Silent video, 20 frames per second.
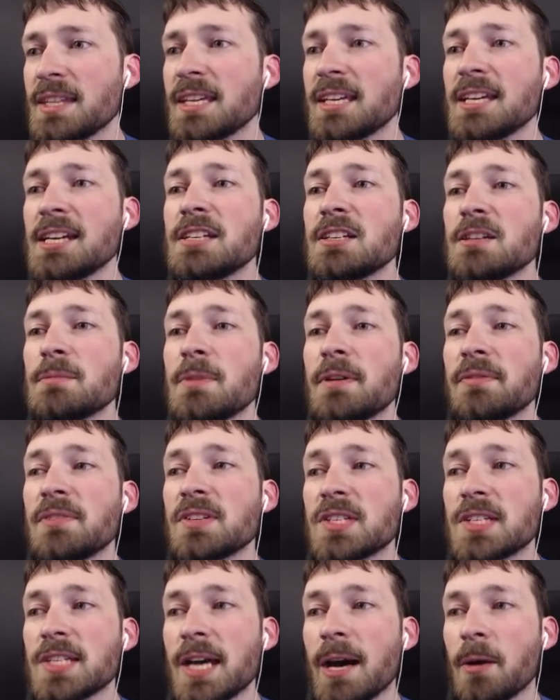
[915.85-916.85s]
The Kingdom of
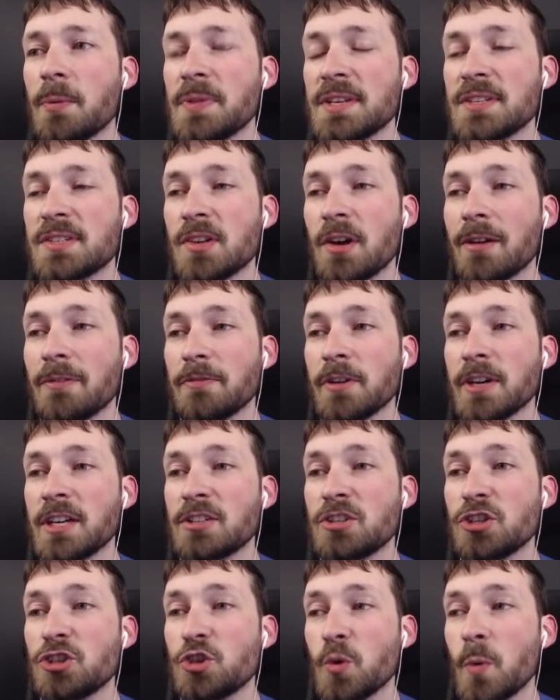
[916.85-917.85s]
the South is
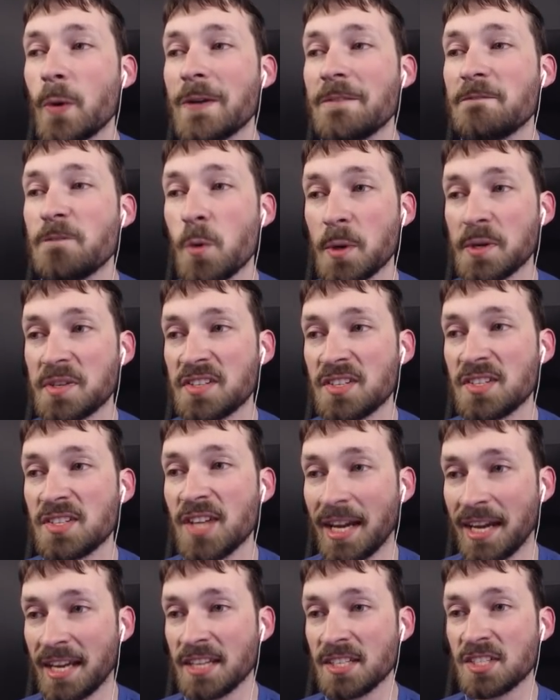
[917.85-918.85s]
offering to join
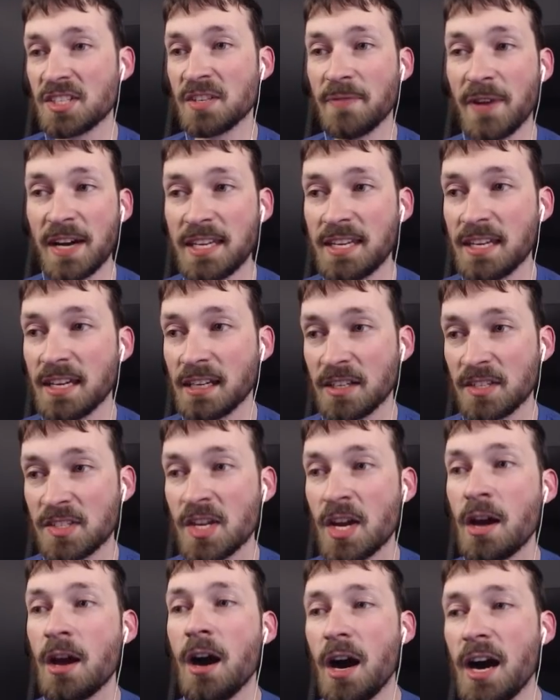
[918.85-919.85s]
forces against the
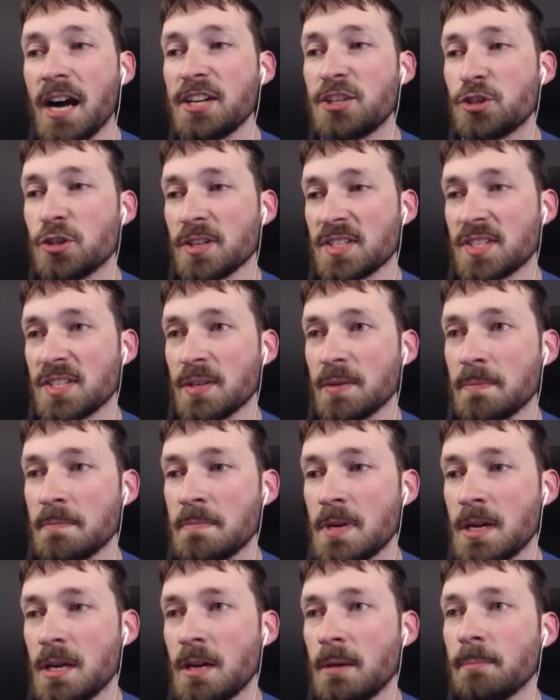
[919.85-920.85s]
Vikings. I trust
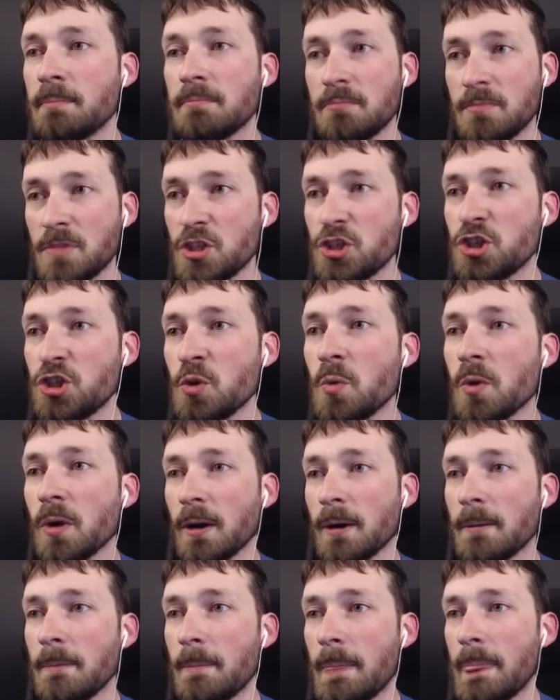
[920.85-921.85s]
them.
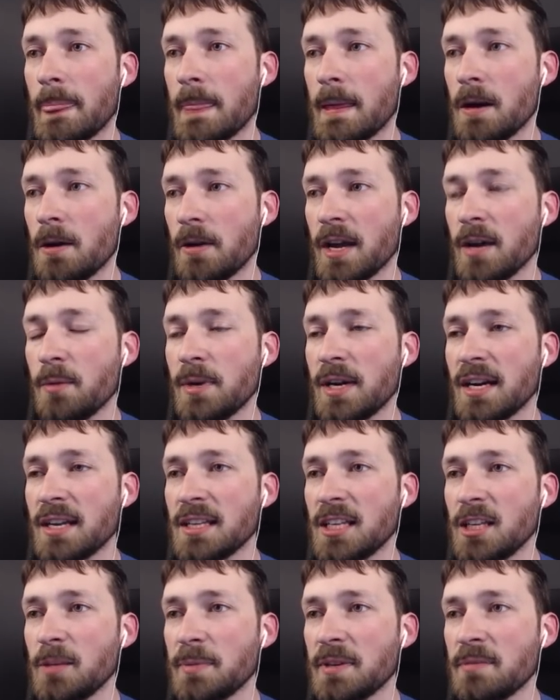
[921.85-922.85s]
Sure. Okay, we got
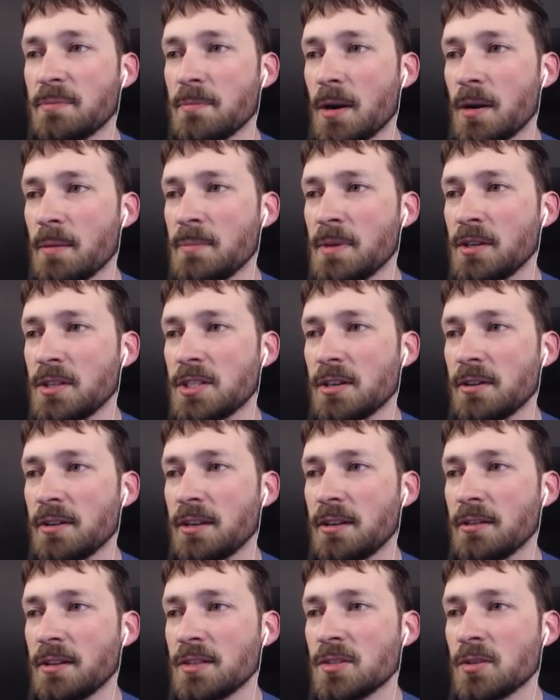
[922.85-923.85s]
a little bit of our
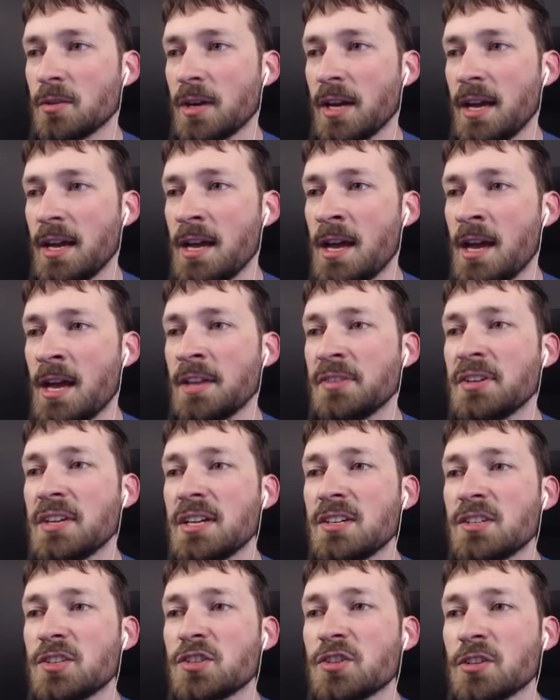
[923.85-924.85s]
military there, that's okay.
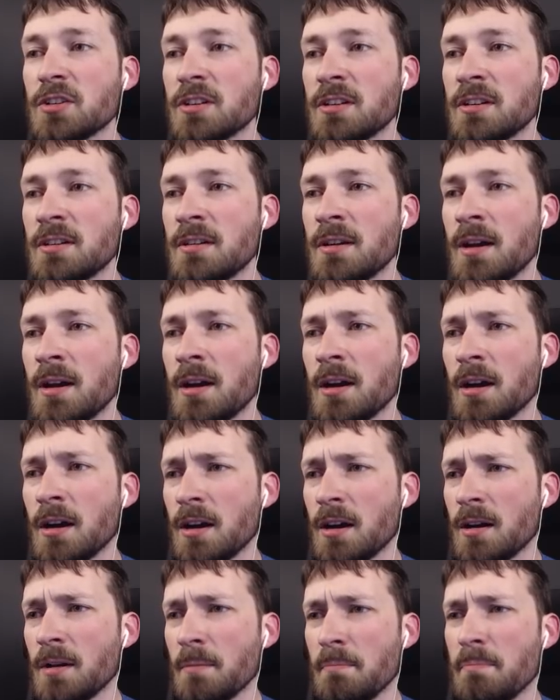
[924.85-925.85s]
The Eastern
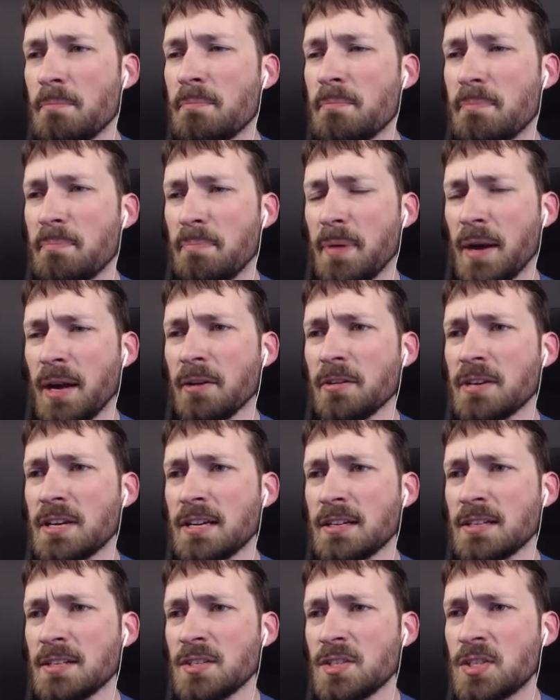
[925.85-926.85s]
uh,
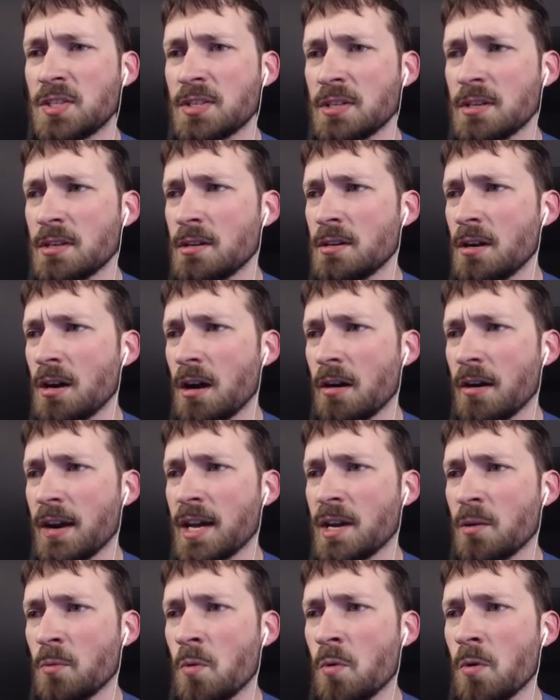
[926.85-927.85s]
baronies are
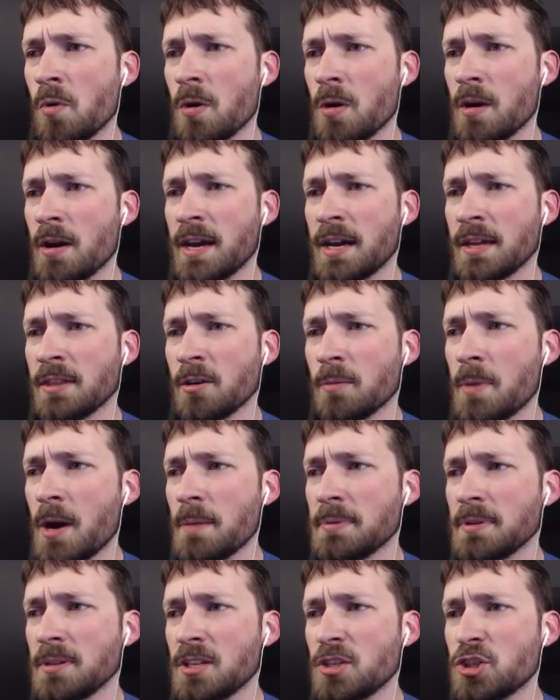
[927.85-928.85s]
at war and their
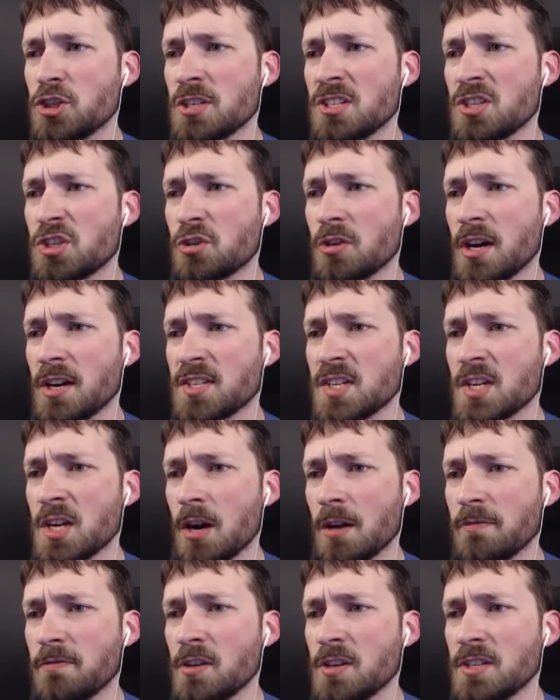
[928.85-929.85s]
population is
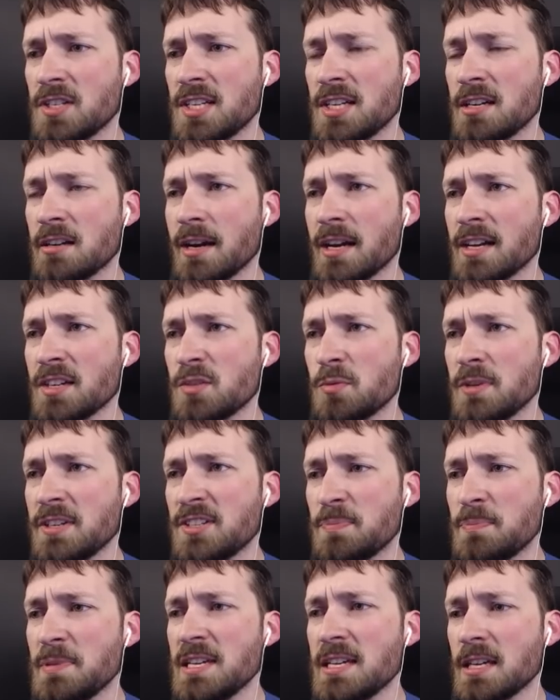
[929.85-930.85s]
crossing our frontier as
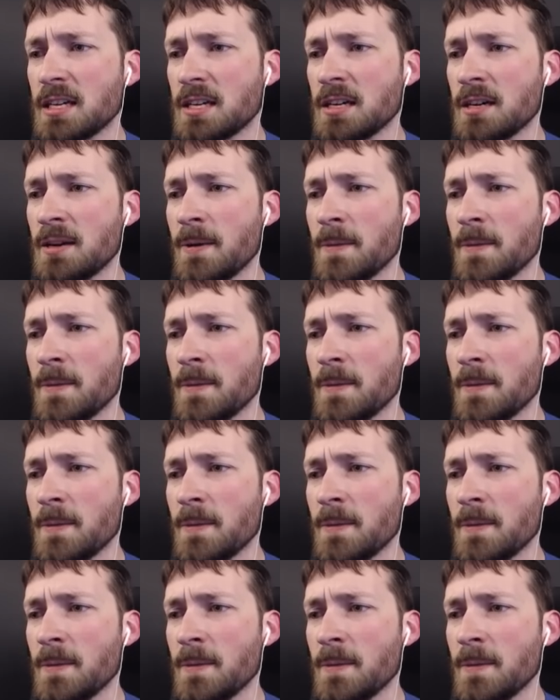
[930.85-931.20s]
we speak.